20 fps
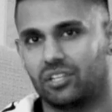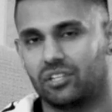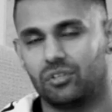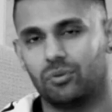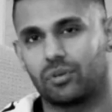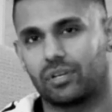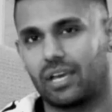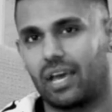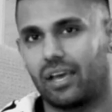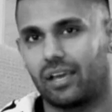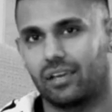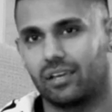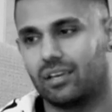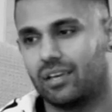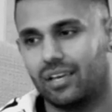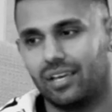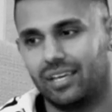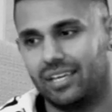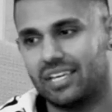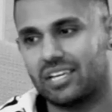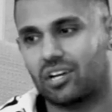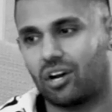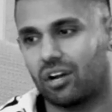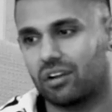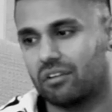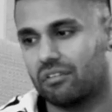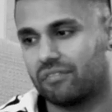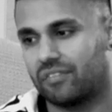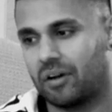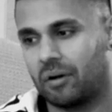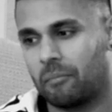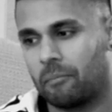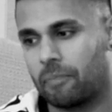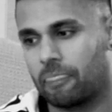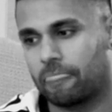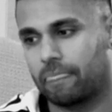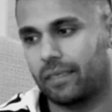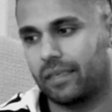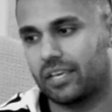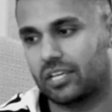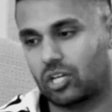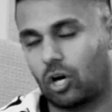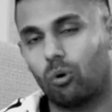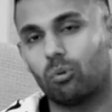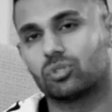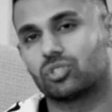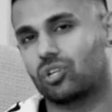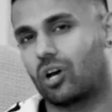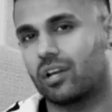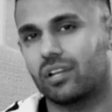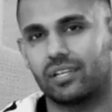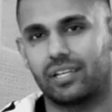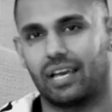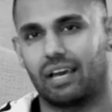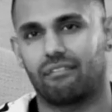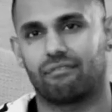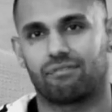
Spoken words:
in the UK, he kind of he co-signed it,